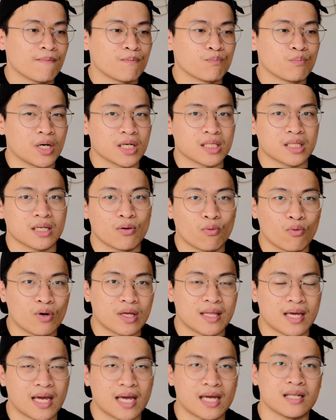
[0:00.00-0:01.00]
But
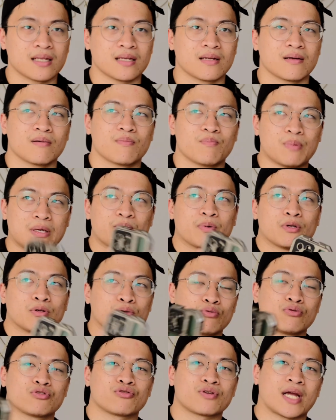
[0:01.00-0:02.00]
within people
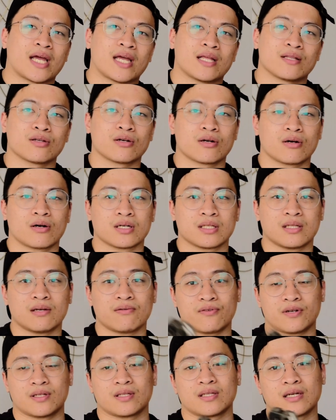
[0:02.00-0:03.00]
who train, there are
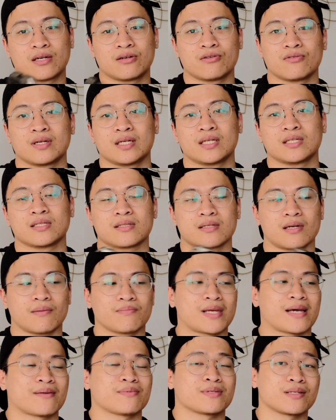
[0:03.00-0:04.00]
different degrees.
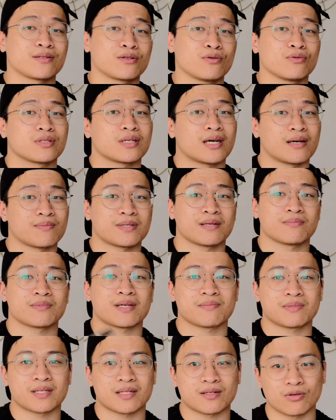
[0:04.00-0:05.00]
Sometimes it goes up,
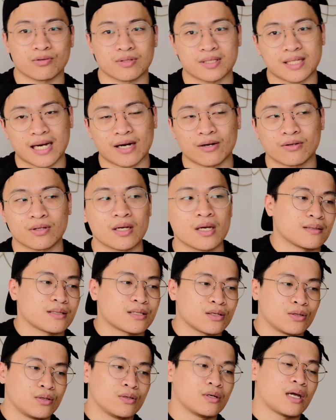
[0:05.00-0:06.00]
sometimes it goes down.
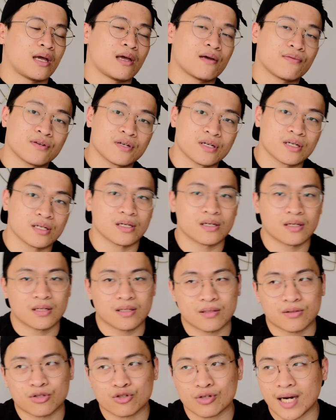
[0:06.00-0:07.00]
So if you're
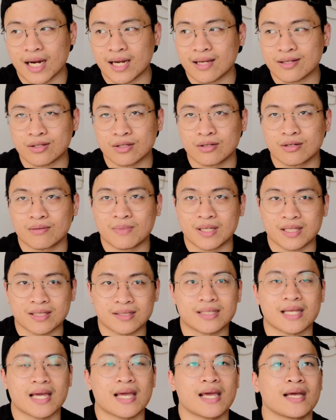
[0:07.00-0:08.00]
trying to
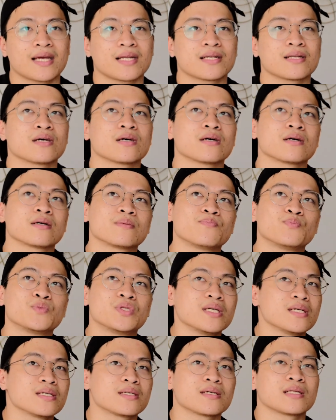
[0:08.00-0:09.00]
maintain
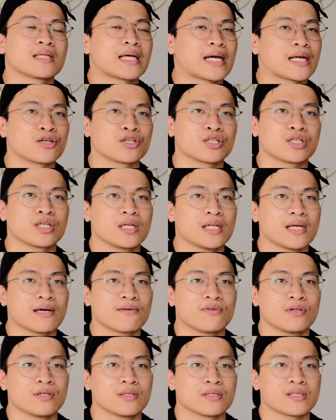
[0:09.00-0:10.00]
decent energy
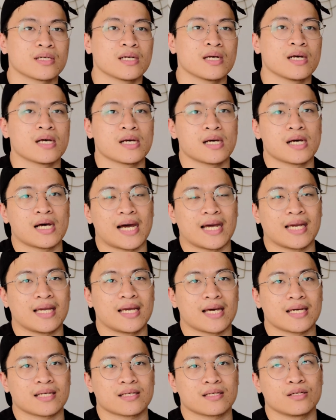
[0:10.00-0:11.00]
levels, I
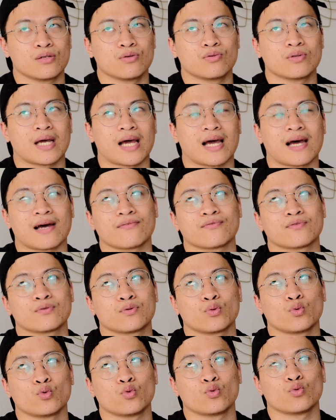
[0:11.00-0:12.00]
guess you'd have
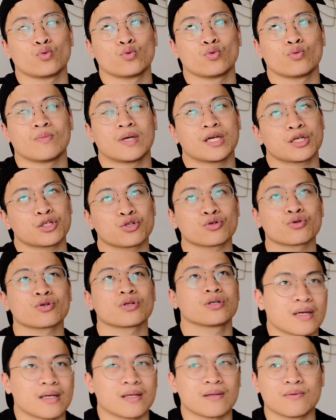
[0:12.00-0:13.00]
to make
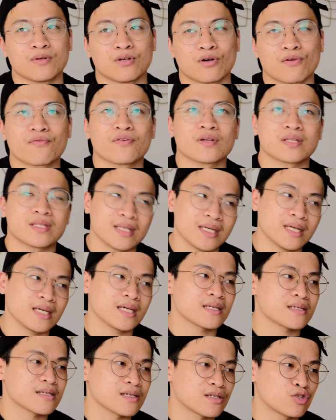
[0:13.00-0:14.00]
sure your
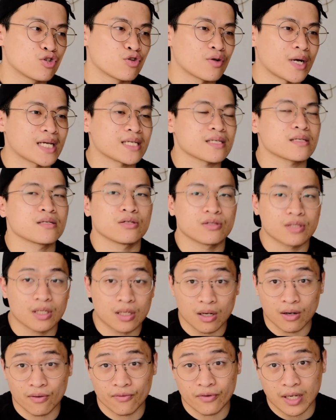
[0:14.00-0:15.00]
fatigue is addressed, you're
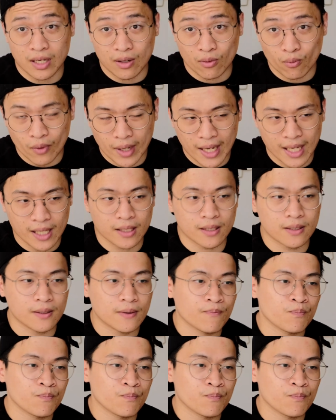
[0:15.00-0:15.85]
recovering well,